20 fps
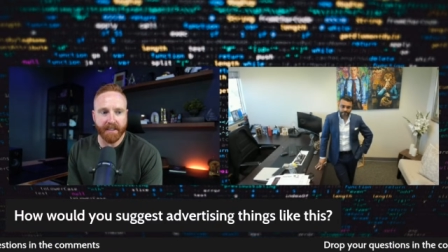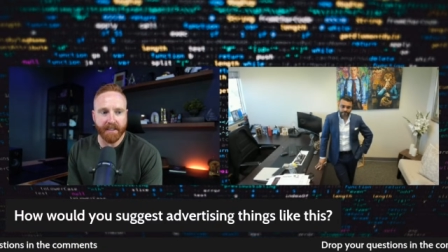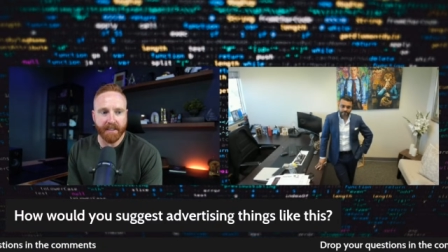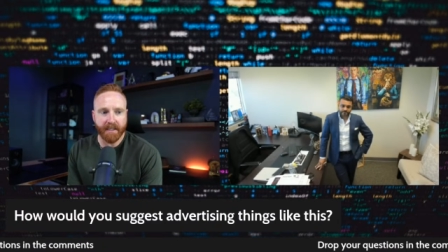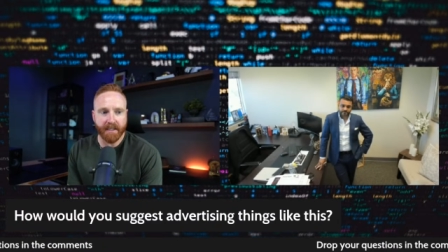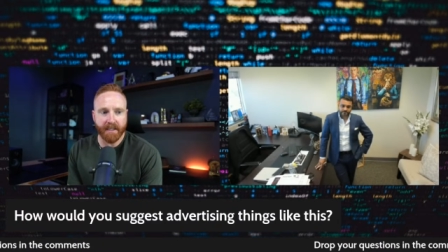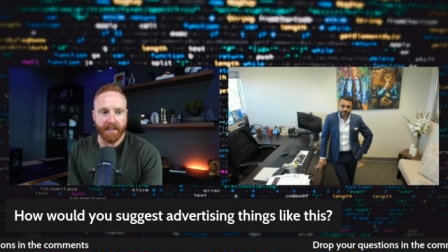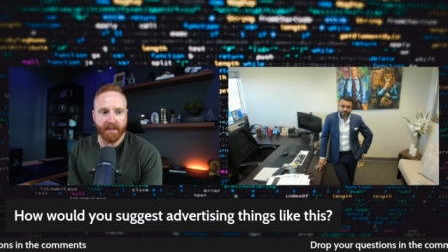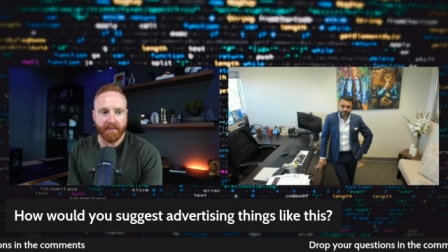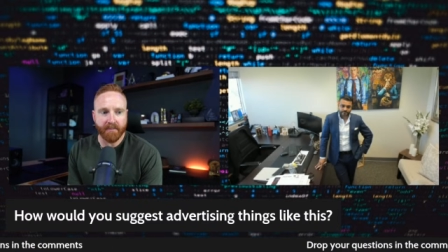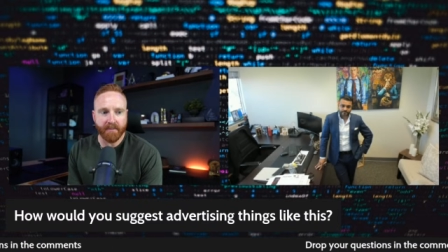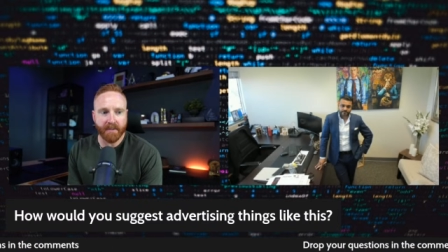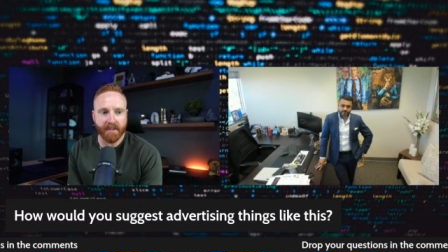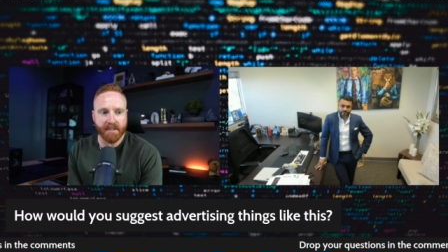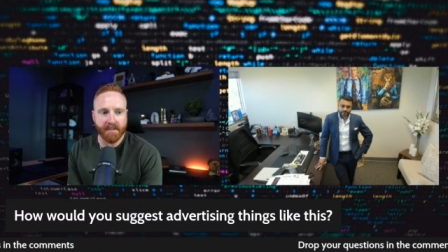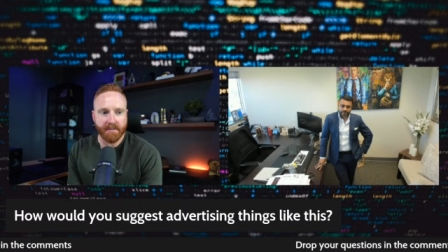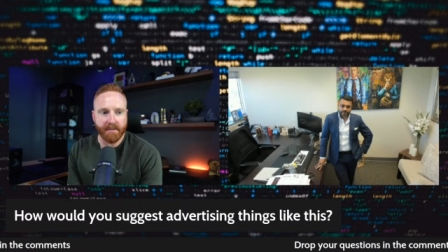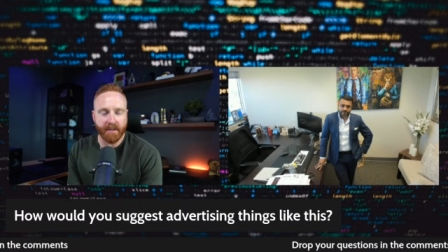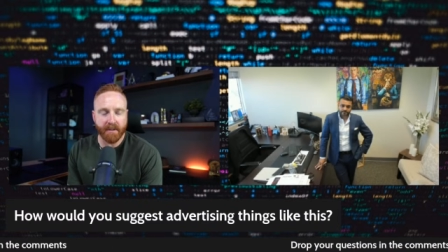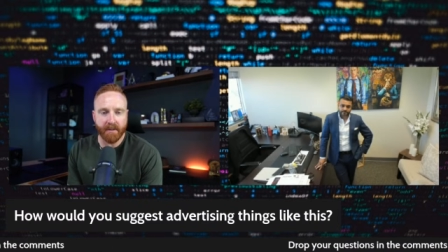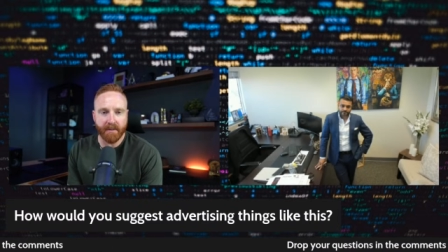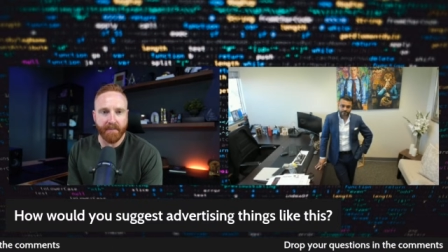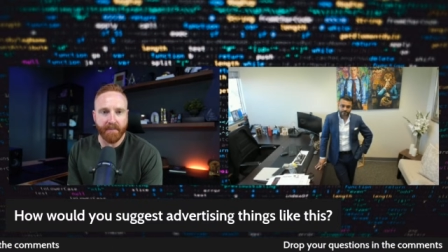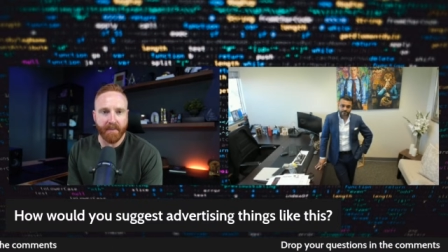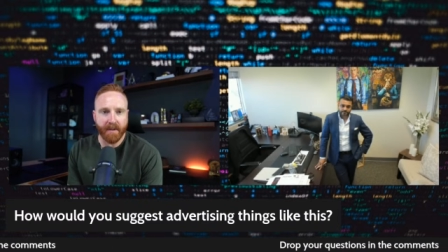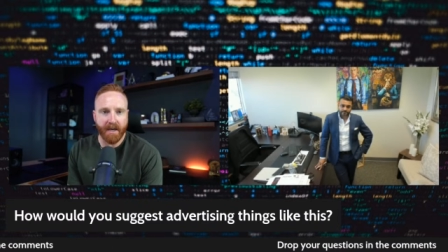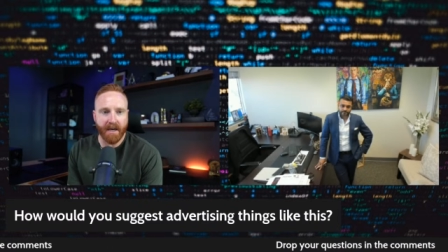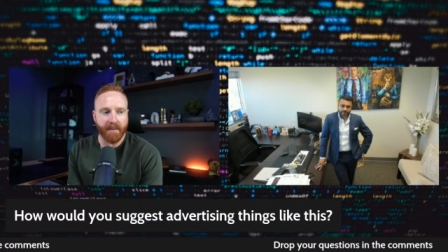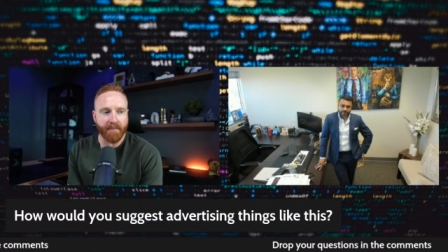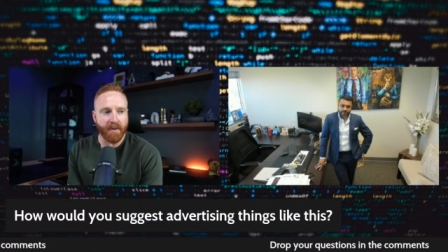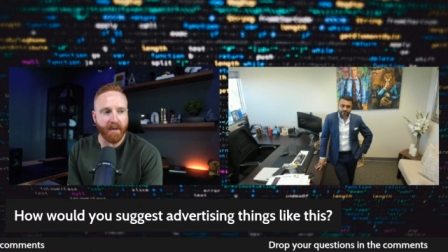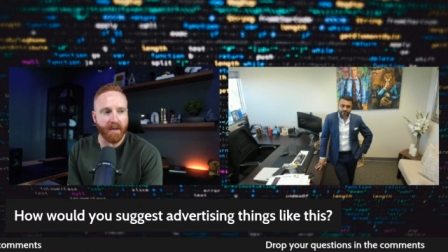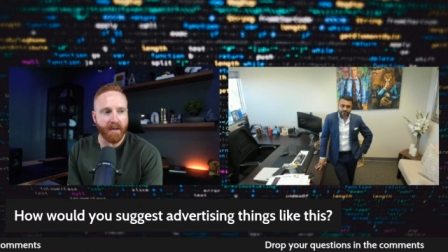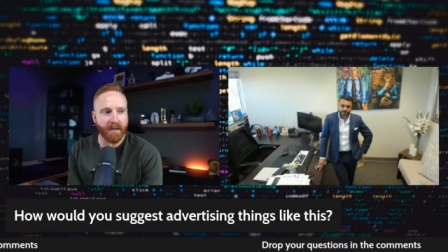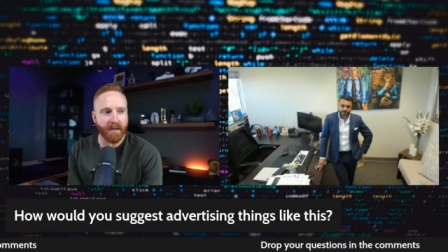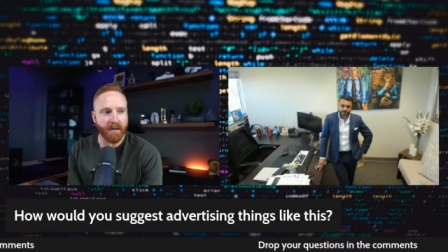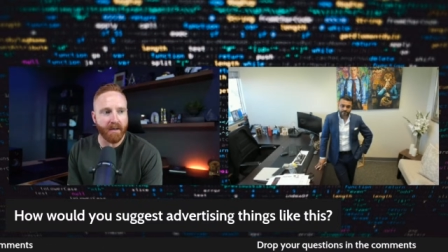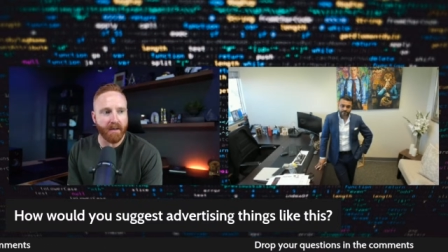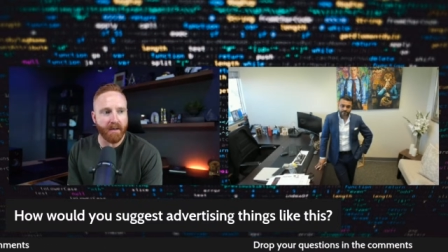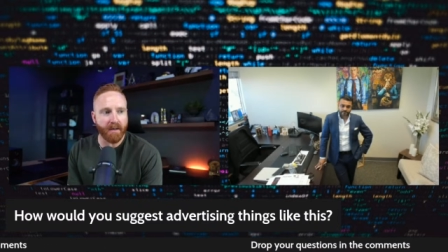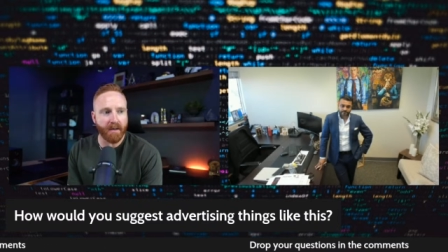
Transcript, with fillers: Because um, you know, I'm I'm a,